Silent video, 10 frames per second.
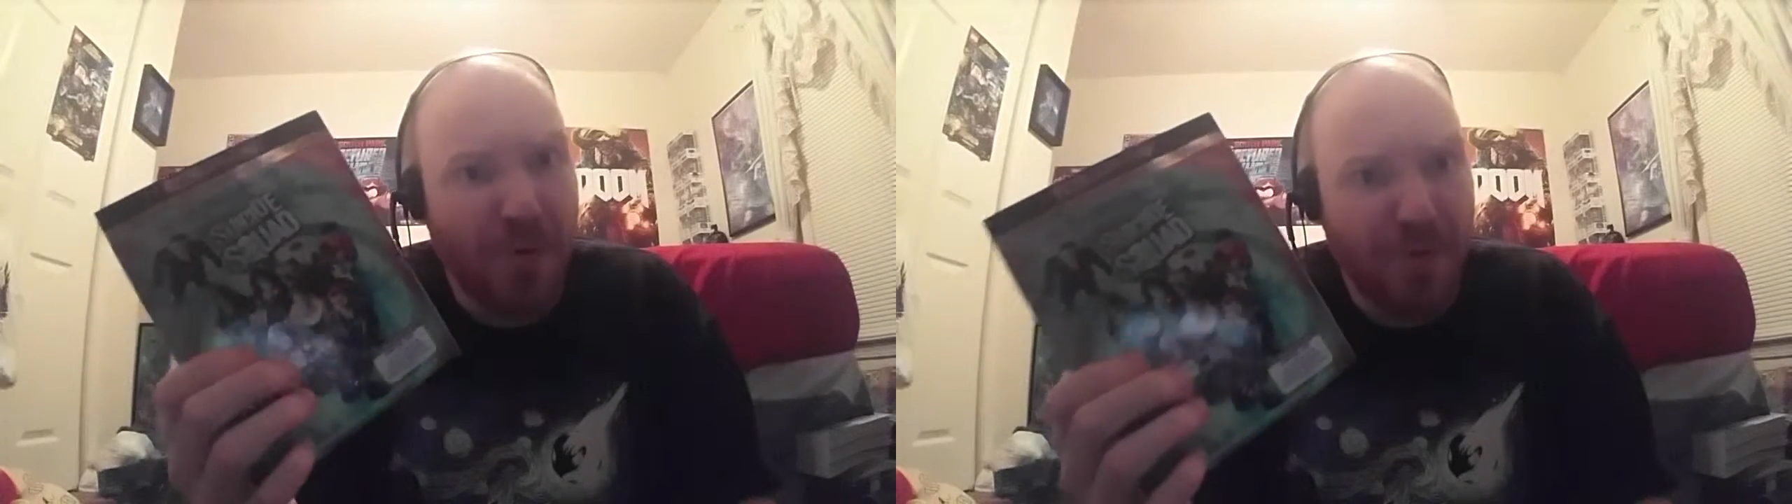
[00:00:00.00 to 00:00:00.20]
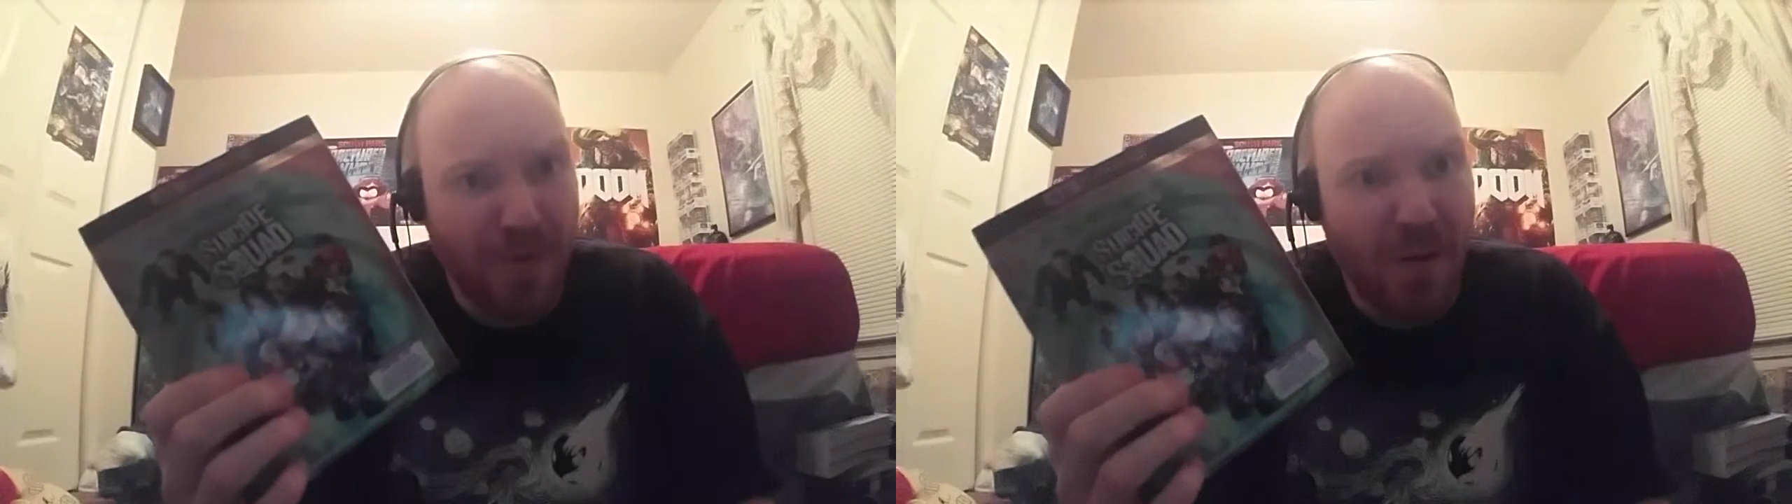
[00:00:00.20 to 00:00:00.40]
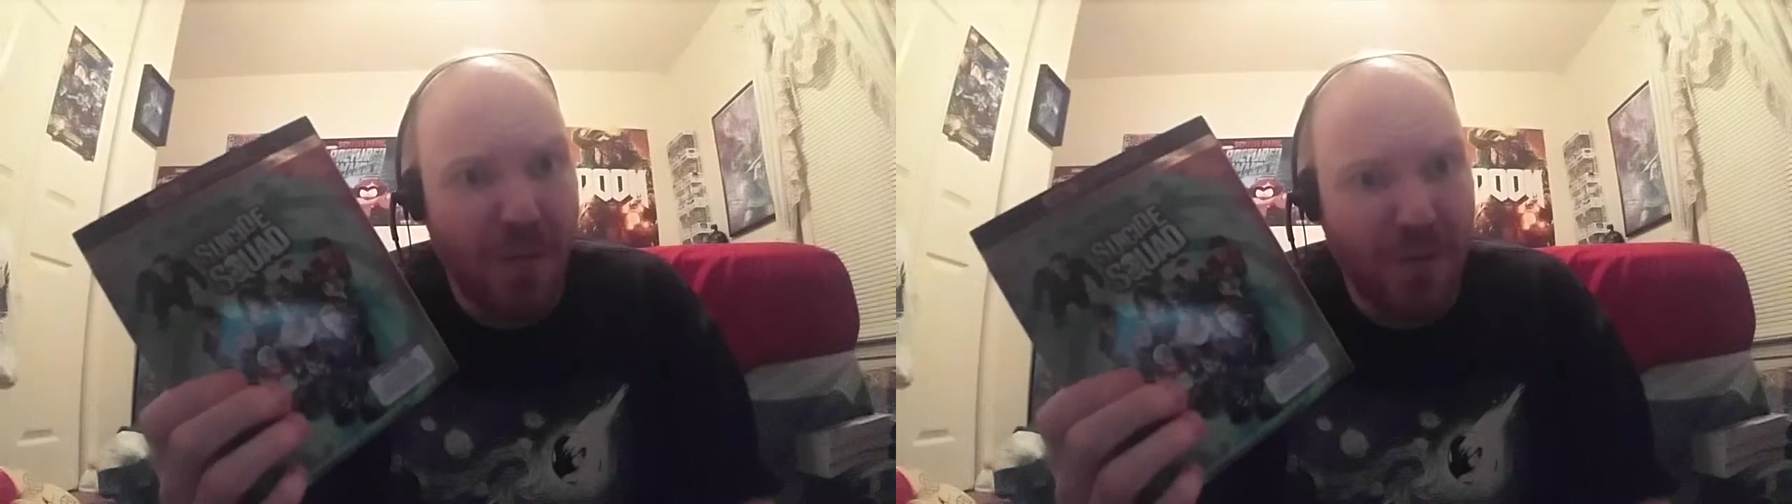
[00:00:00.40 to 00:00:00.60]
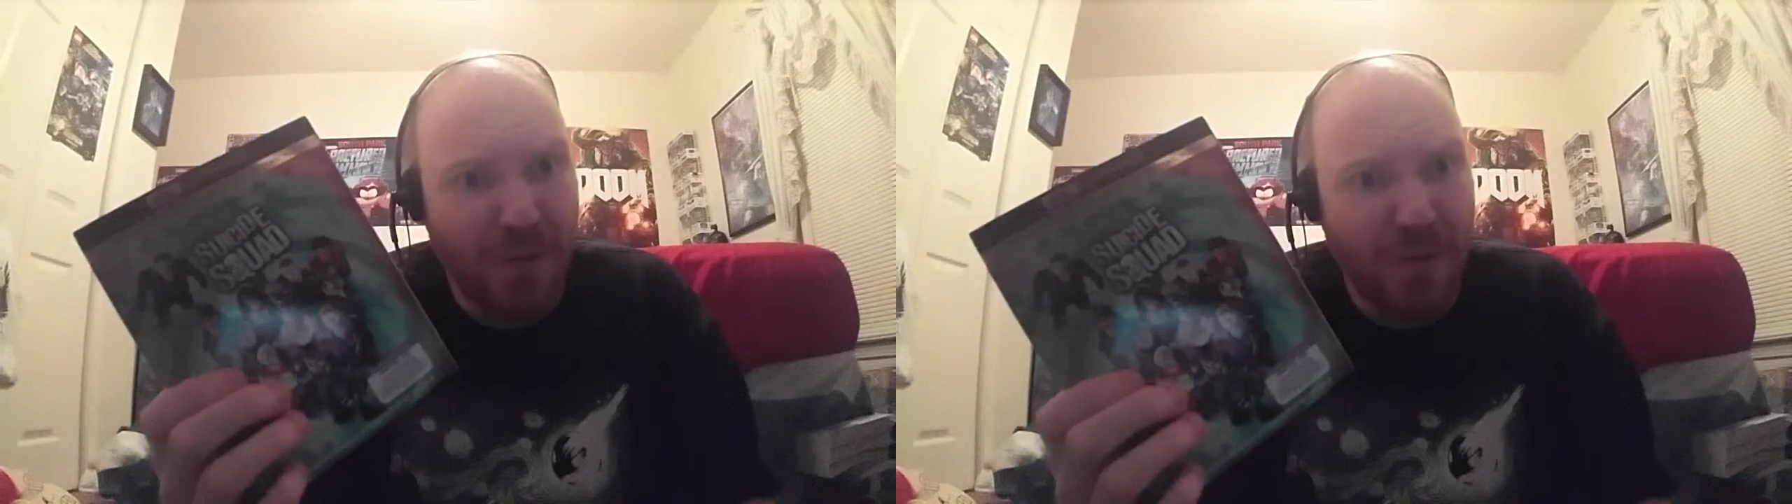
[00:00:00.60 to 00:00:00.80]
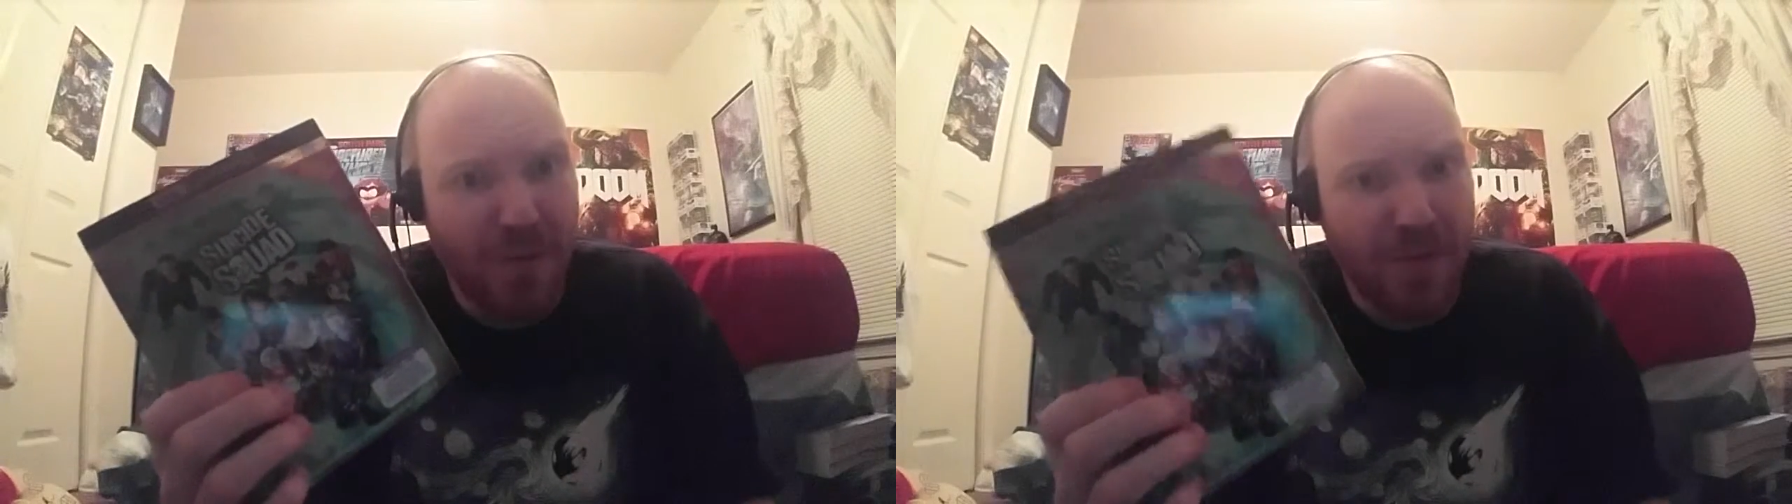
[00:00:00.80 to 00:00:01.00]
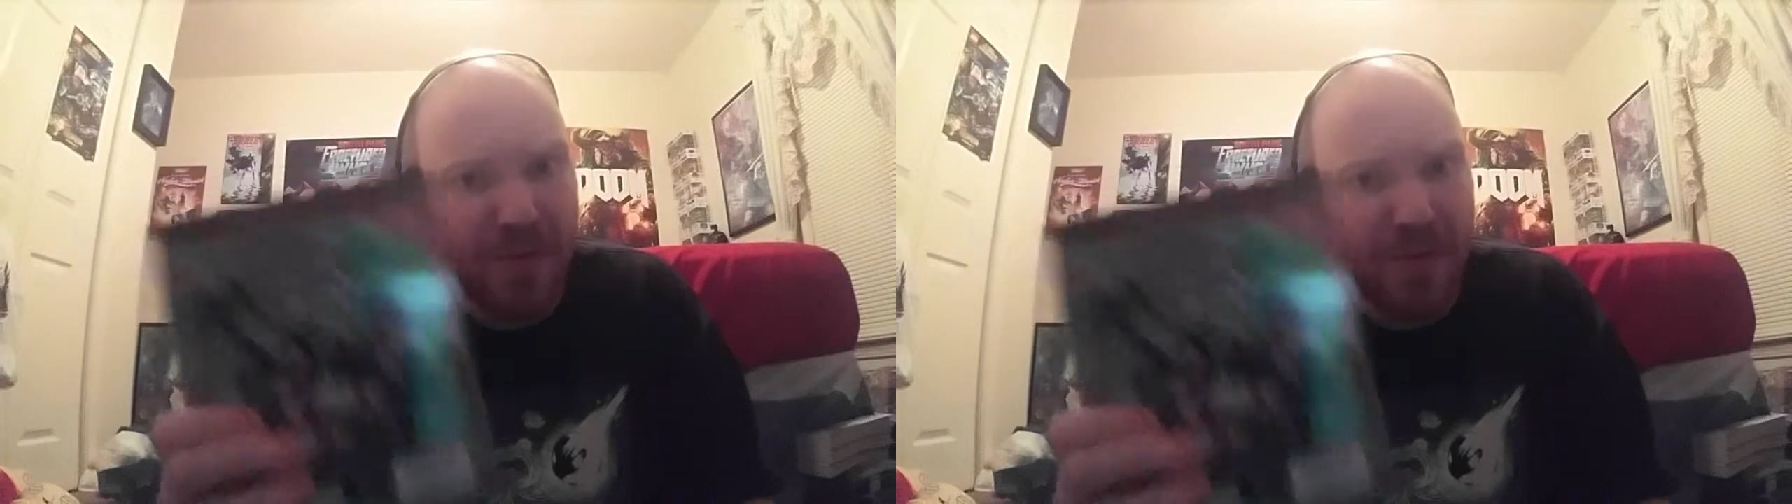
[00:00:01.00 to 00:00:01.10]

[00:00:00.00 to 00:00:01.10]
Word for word: fumble